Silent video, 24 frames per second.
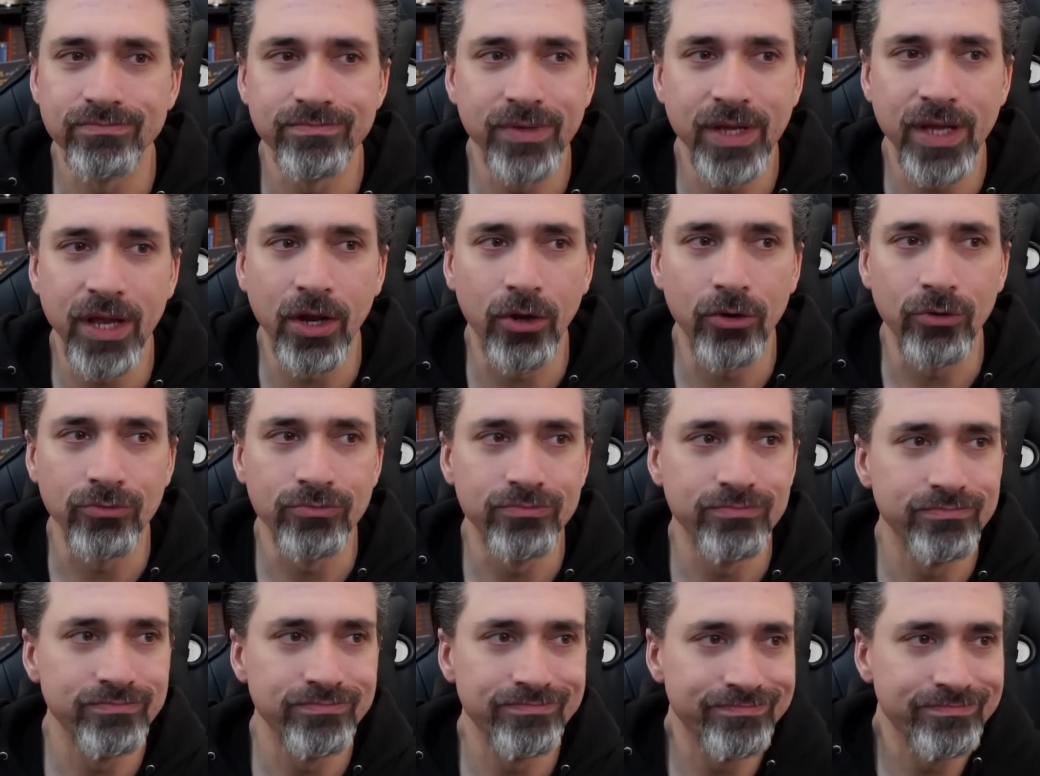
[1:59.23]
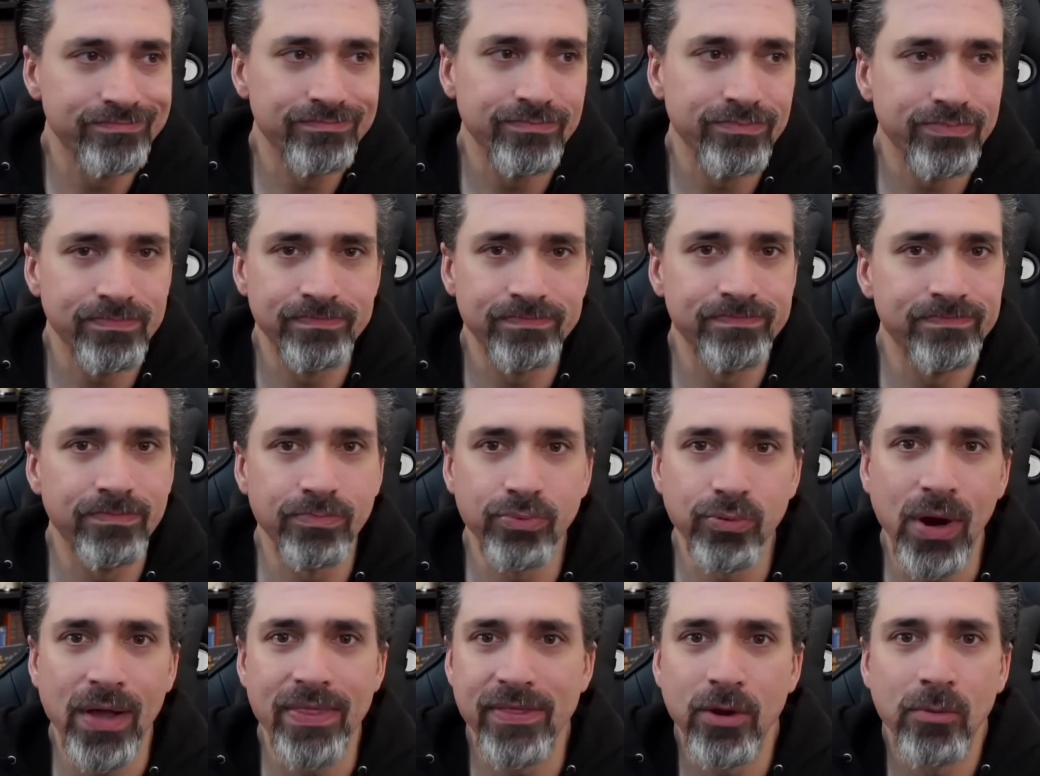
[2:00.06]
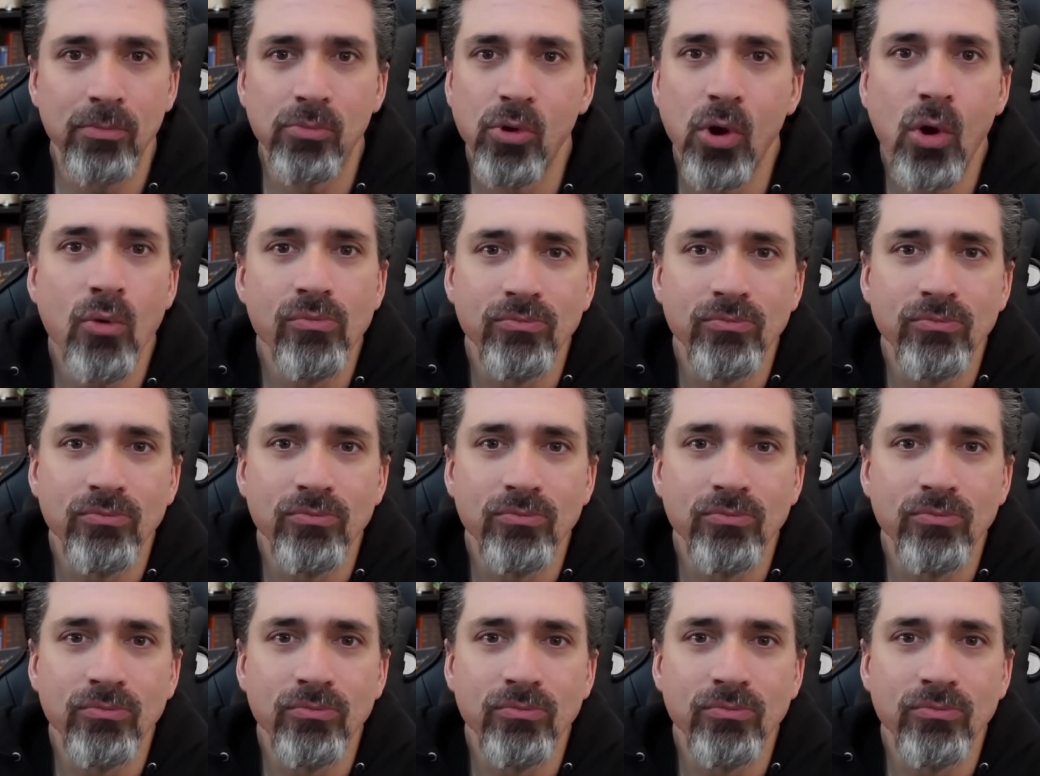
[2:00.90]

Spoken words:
you know, their own